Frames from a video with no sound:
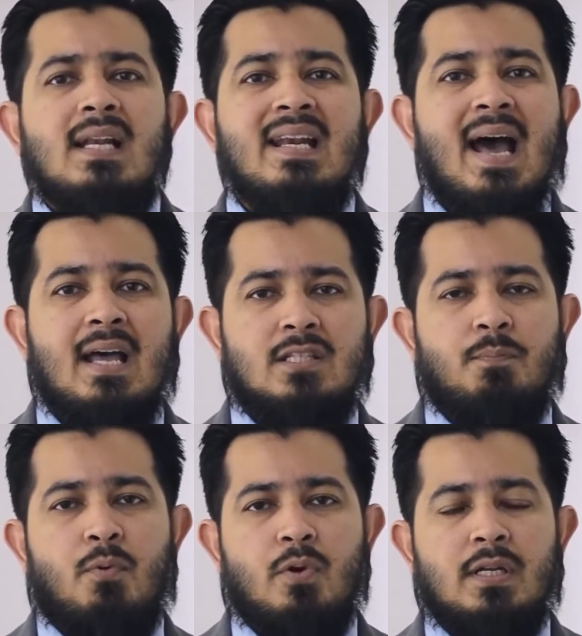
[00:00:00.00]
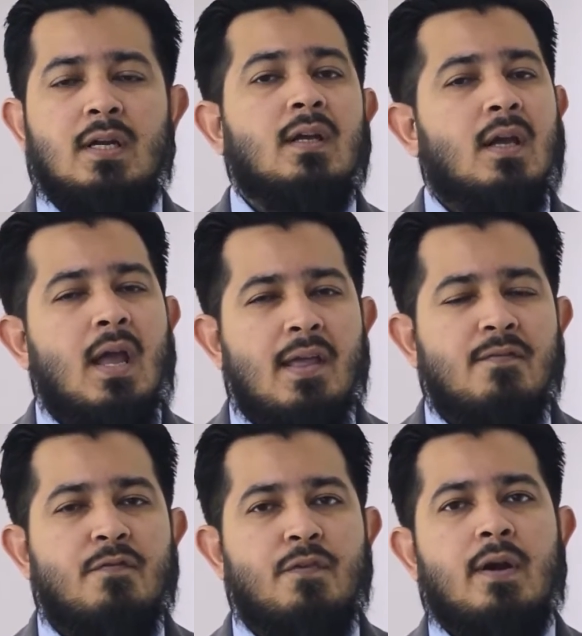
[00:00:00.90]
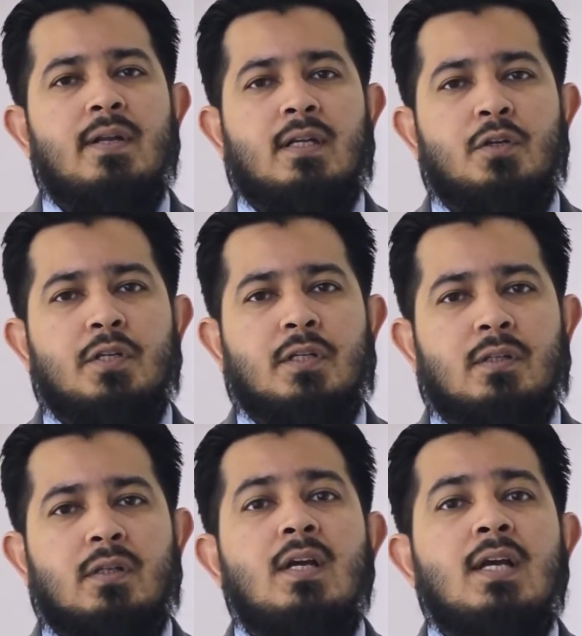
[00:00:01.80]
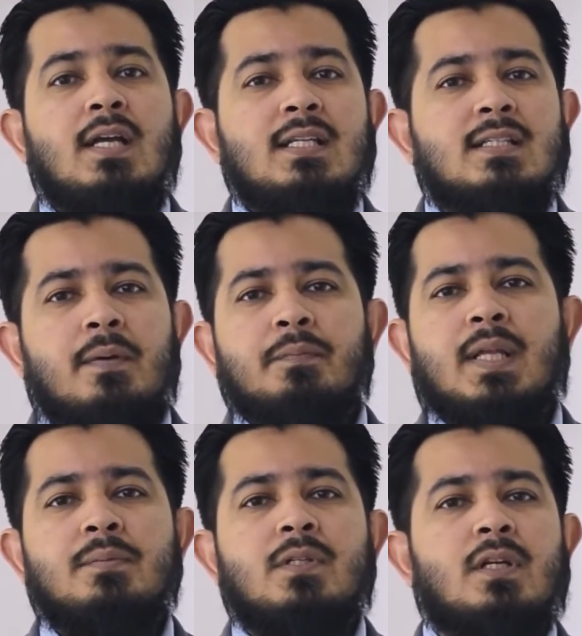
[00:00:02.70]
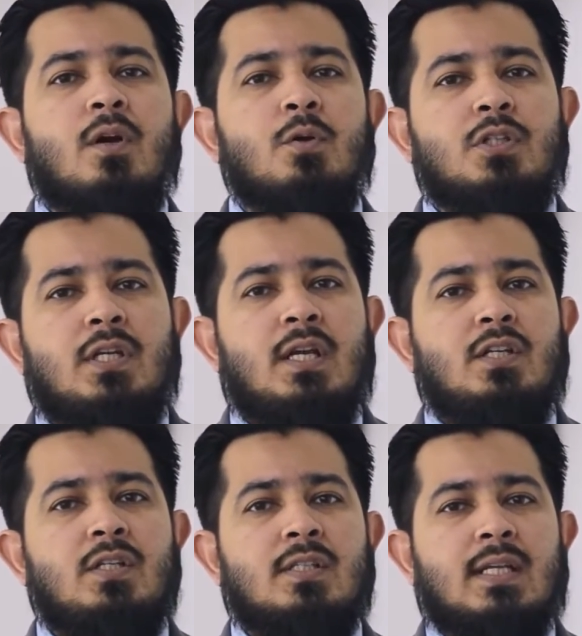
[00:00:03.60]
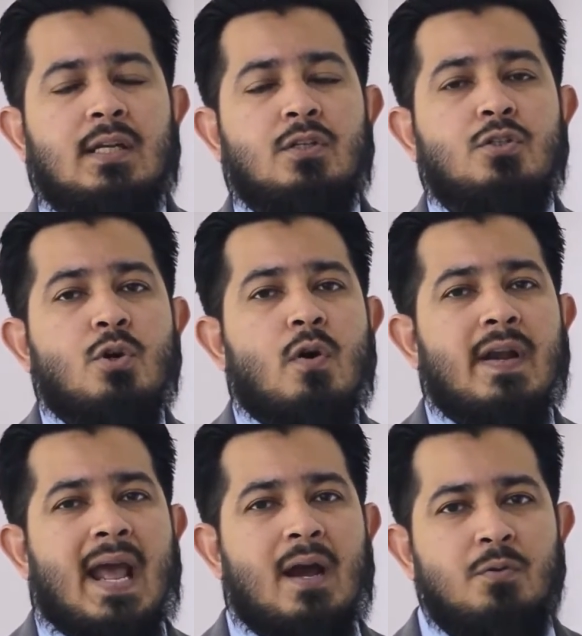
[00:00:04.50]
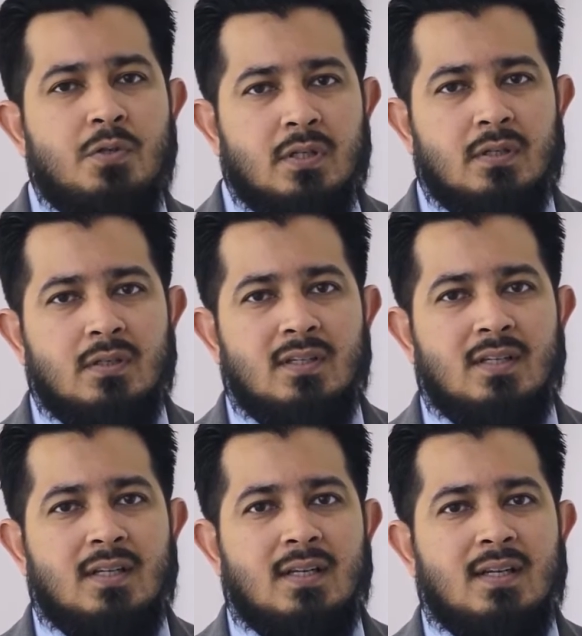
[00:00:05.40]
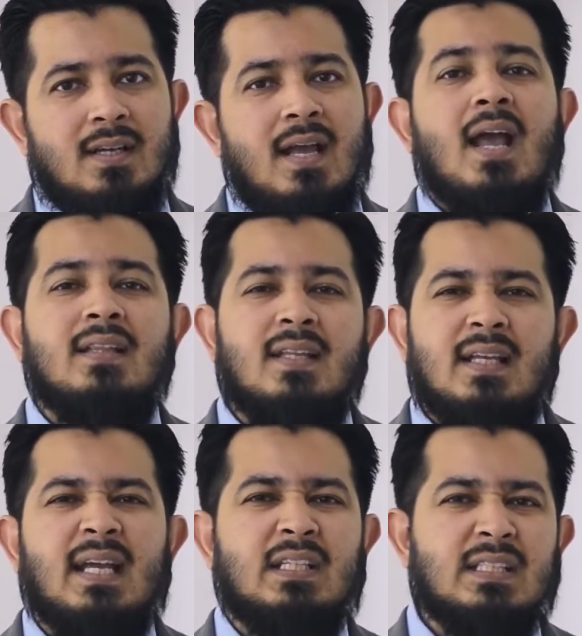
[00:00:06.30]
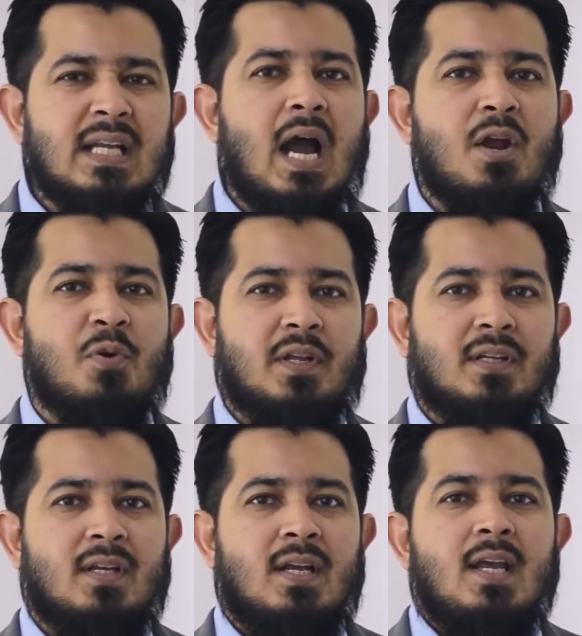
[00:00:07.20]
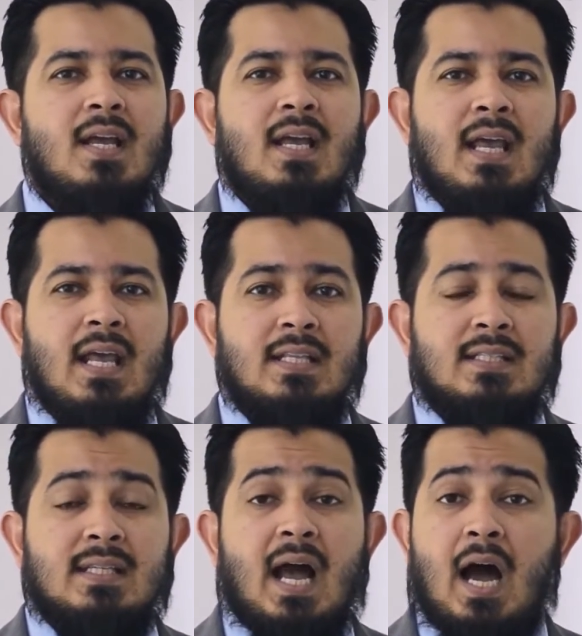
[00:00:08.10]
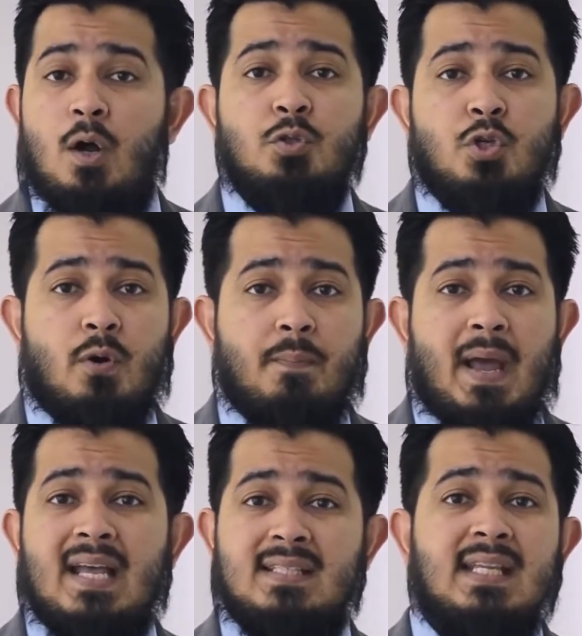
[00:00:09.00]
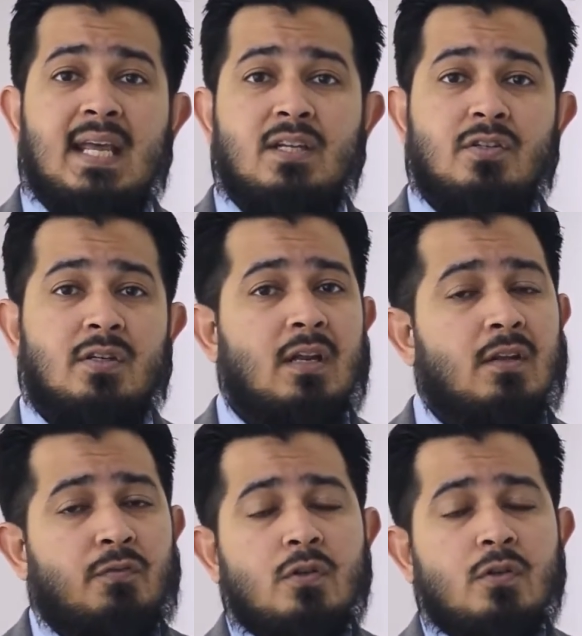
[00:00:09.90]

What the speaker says: Last point, and very critical. Sometimes negotiations get drawn out and they get tiring. It's our job as the agent, and if